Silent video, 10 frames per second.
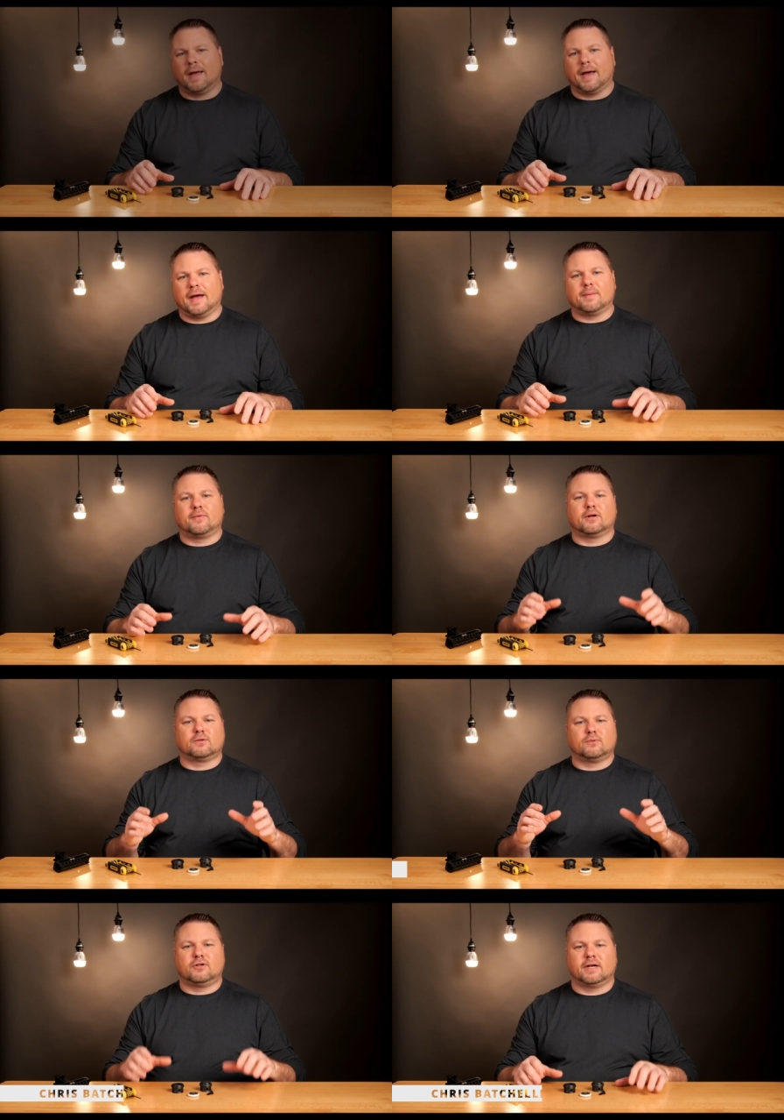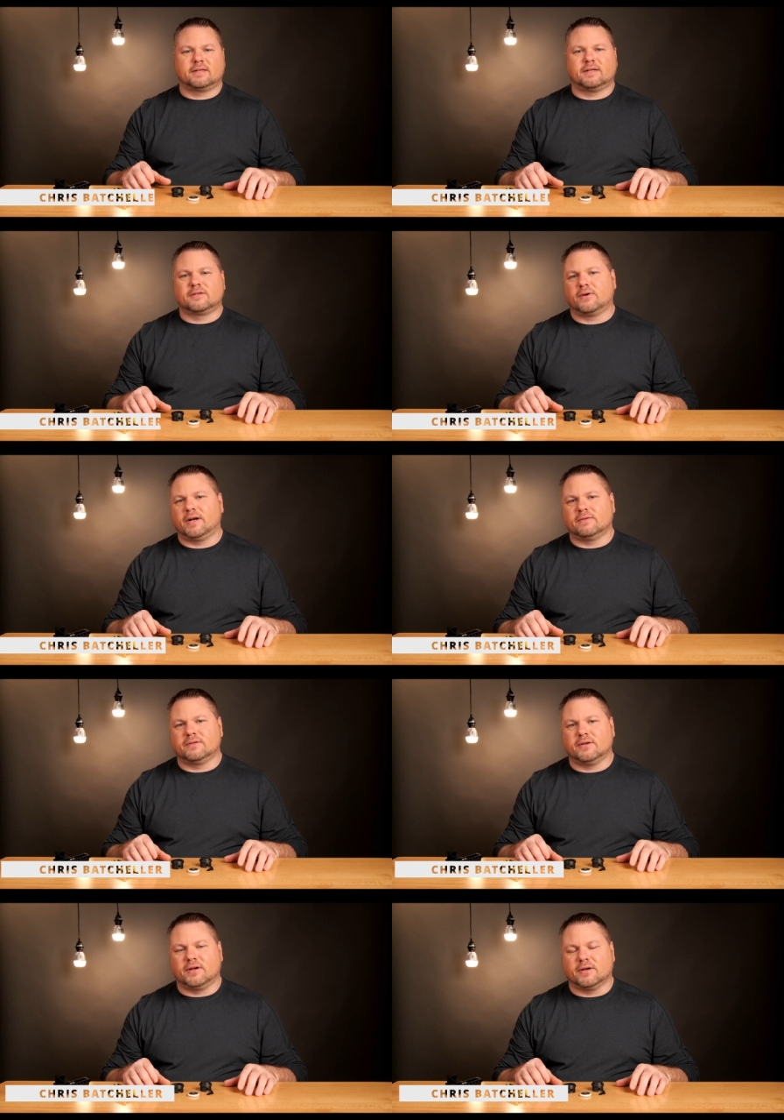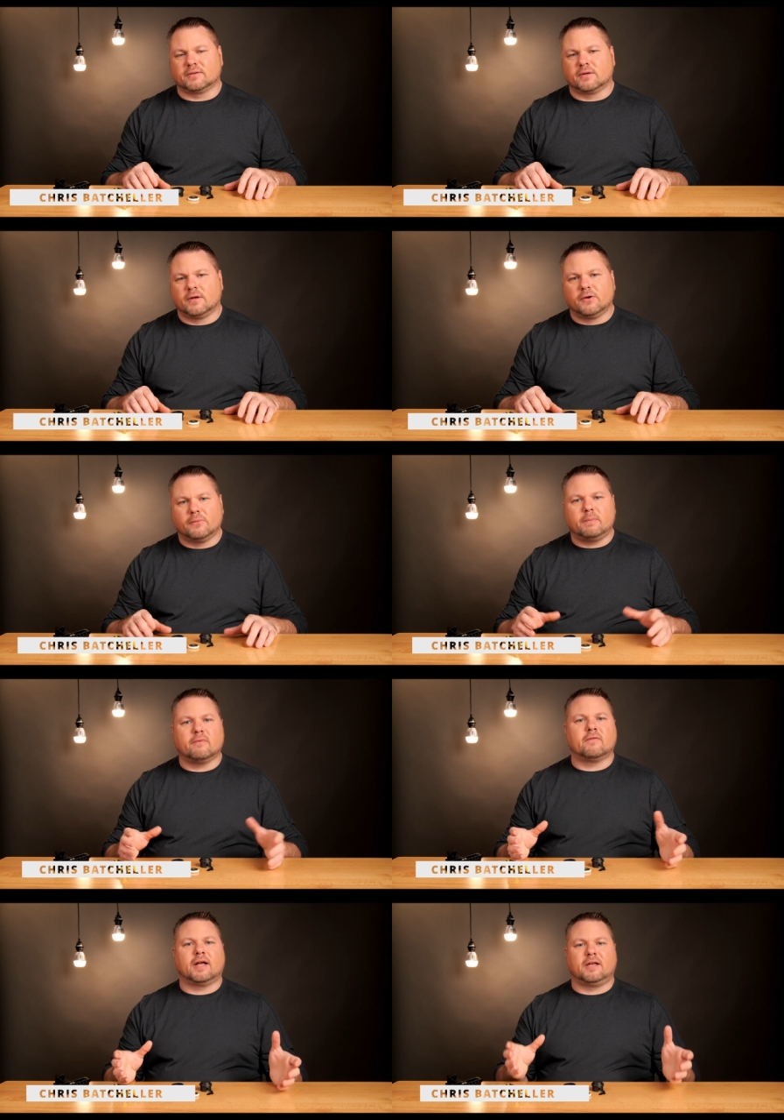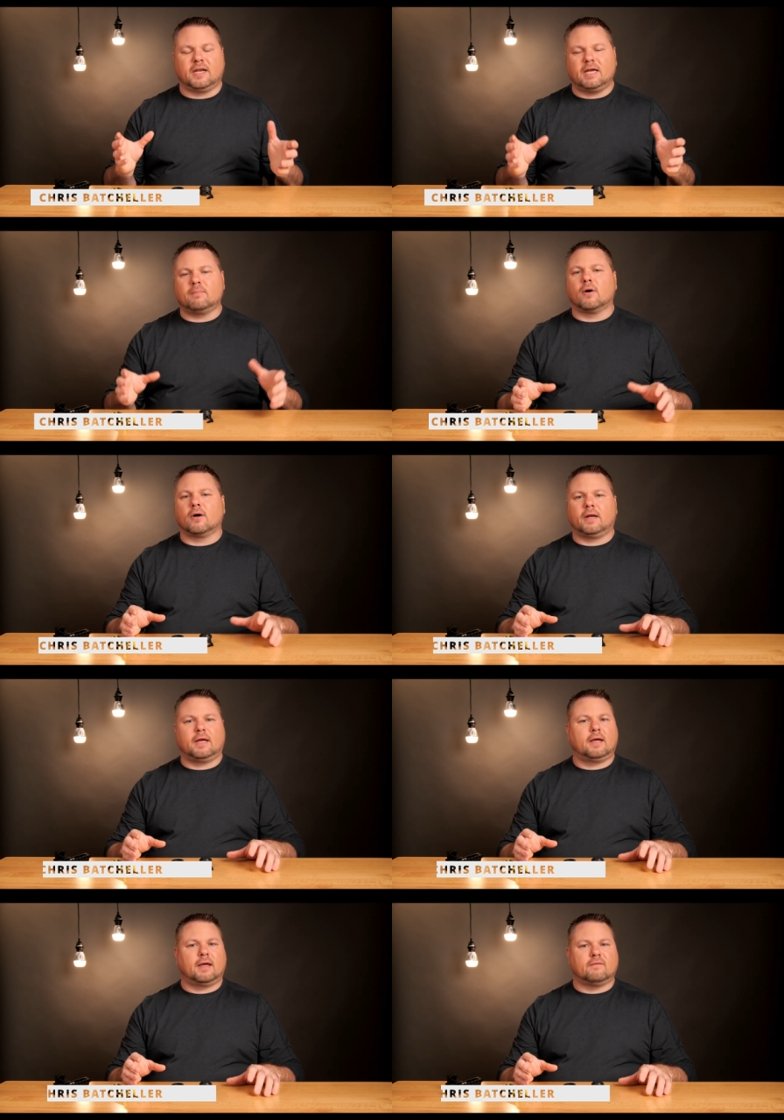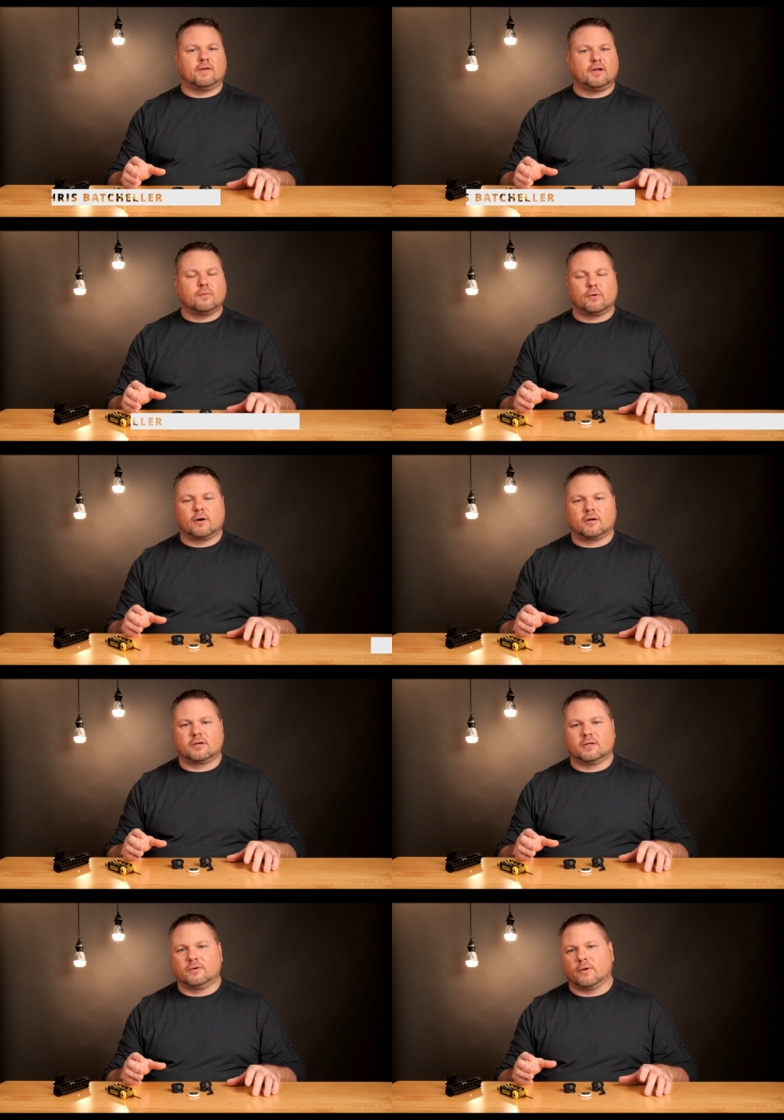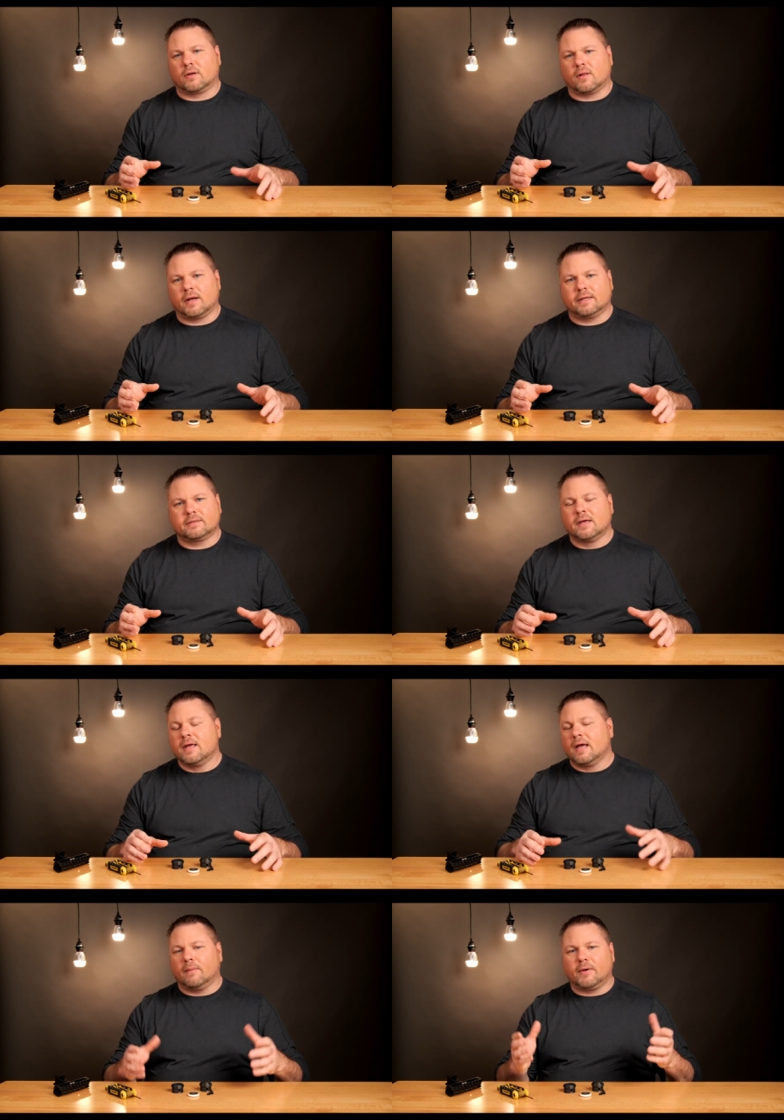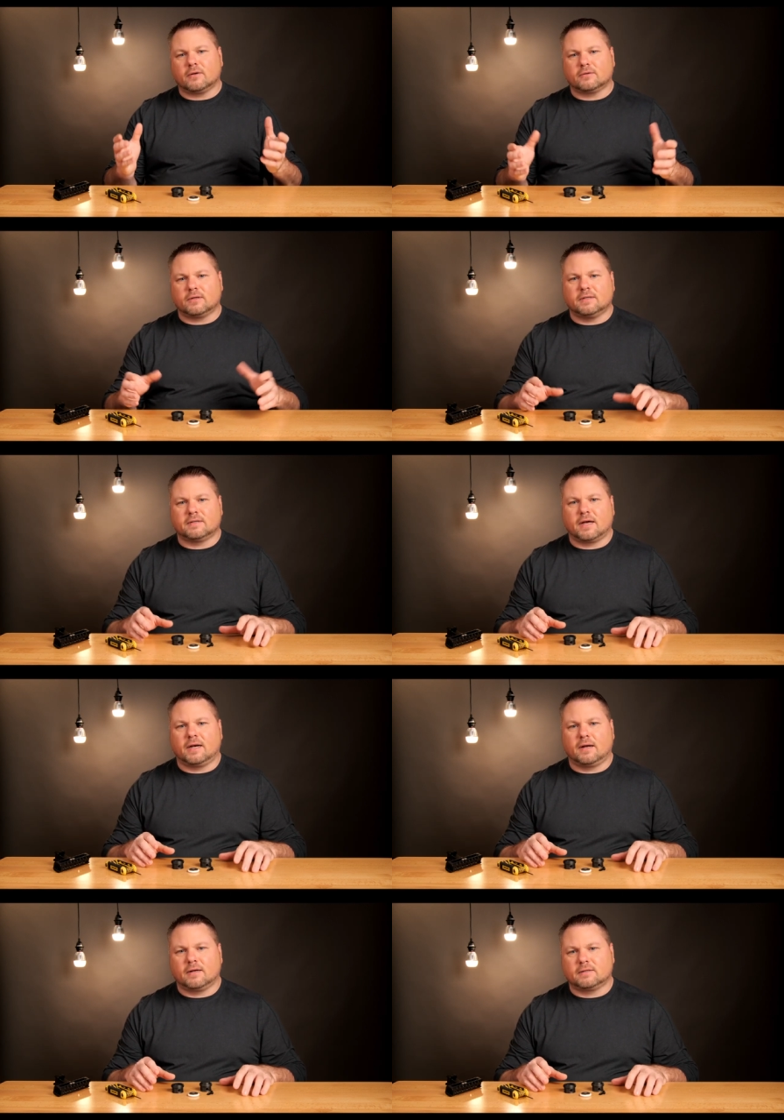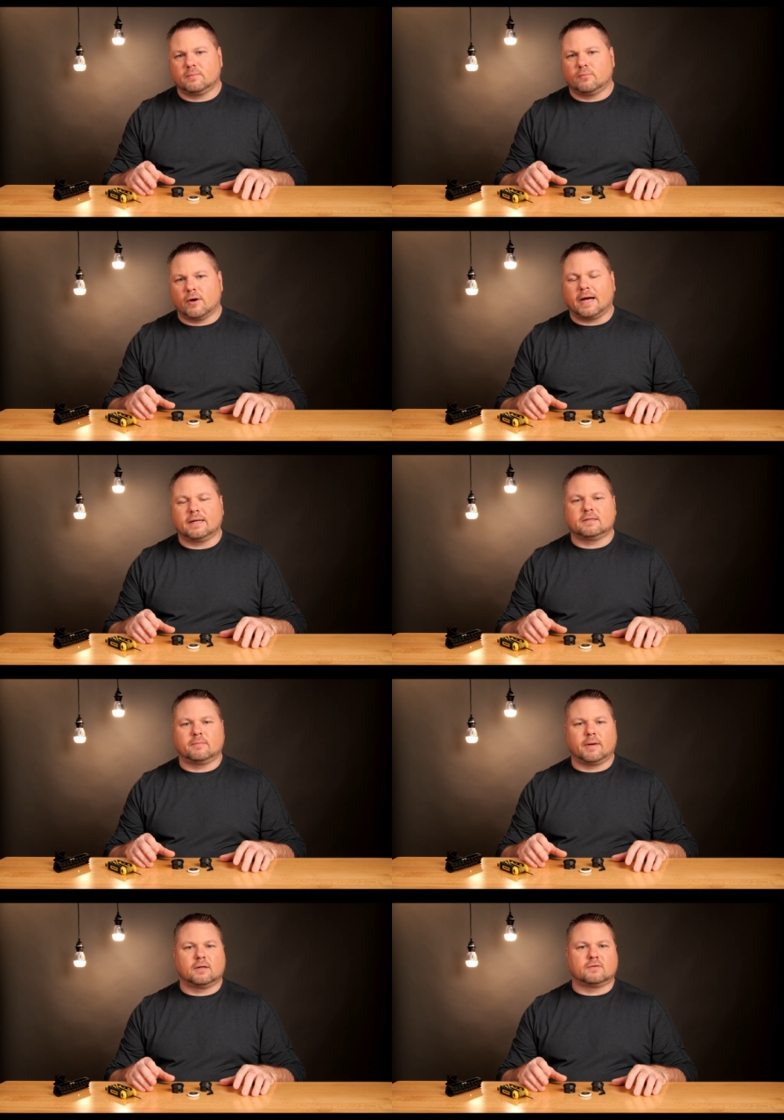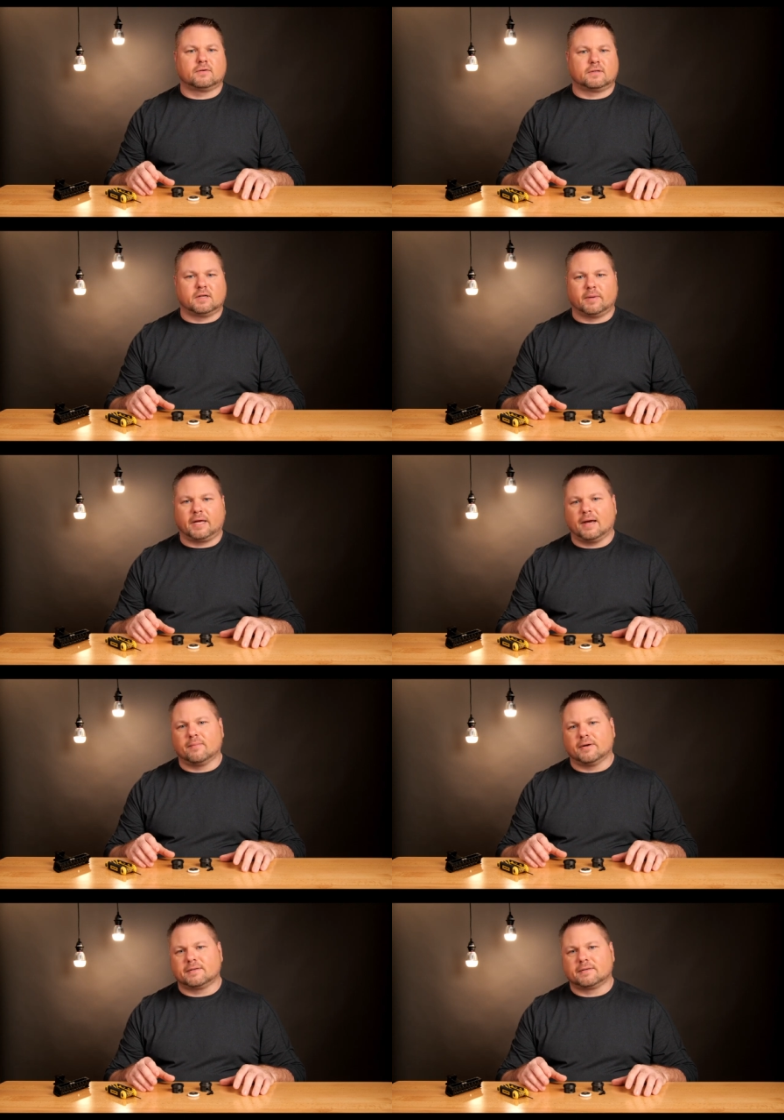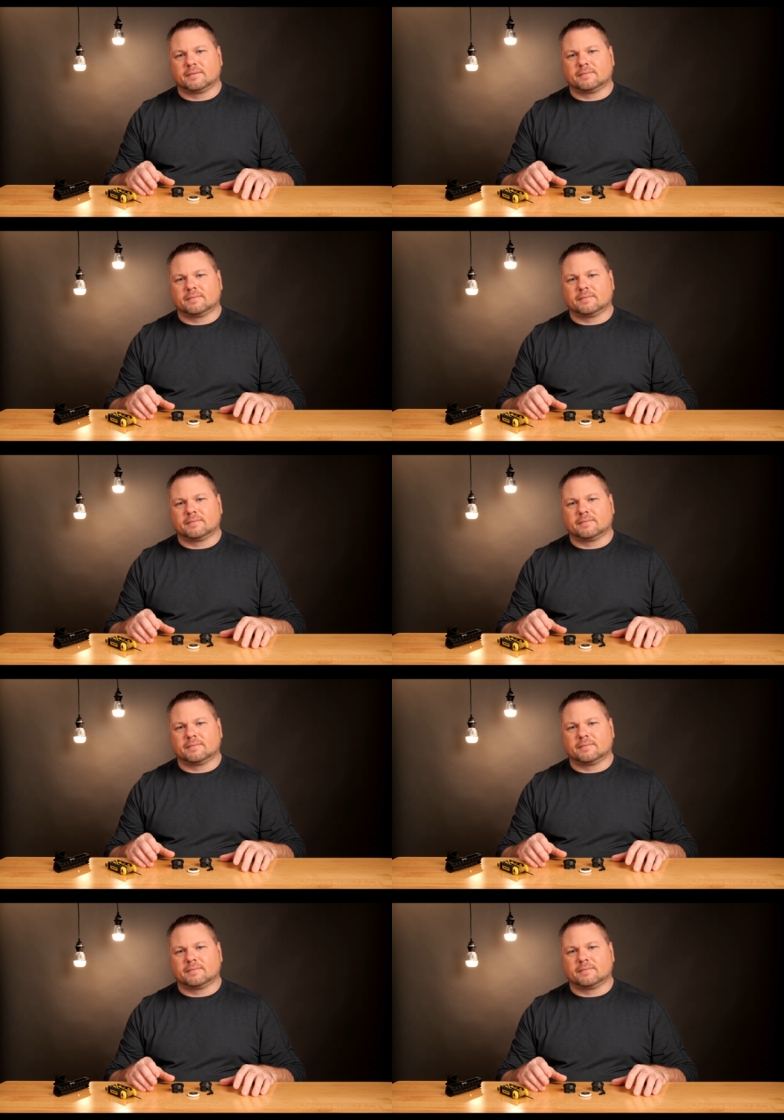Hi, I'm Chris with CheckSix Creative Studios. We provide unique marketing and video production to our clients, and we also design custom brackets and mounts for cinema cameras.